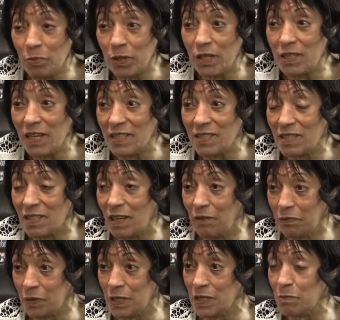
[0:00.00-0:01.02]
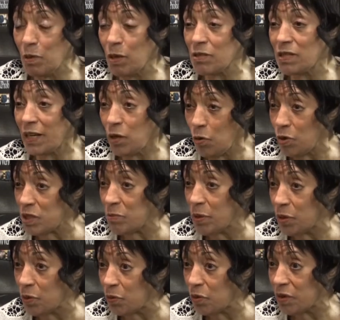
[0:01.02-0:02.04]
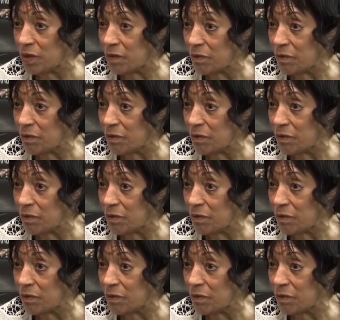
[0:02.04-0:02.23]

in that stuff that smells like horse manure.